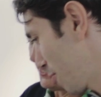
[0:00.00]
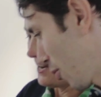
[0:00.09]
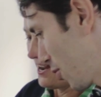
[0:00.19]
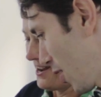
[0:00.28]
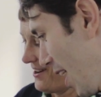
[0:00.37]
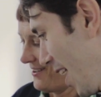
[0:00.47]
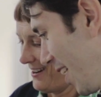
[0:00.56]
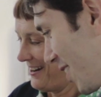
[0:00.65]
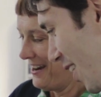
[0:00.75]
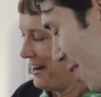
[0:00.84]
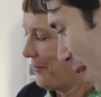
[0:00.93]

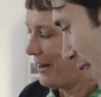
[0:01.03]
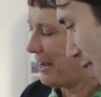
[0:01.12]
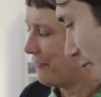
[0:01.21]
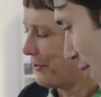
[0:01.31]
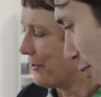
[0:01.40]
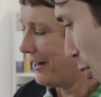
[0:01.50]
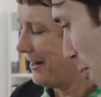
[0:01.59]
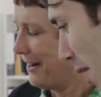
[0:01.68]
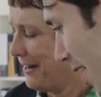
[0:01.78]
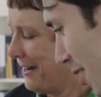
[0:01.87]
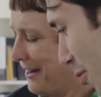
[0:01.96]
spontaneity about it. And
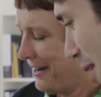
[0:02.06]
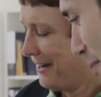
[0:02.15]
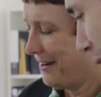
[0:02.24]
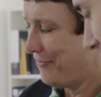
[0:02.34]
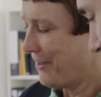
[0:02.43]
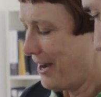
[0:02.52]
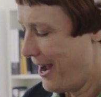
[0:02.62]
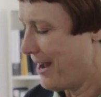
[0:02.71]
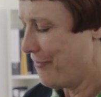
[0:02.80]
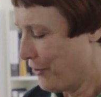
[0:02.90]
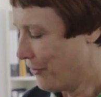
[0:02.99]
formally, it's quite pleasing.
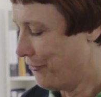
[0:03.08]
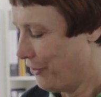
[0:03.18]
I thought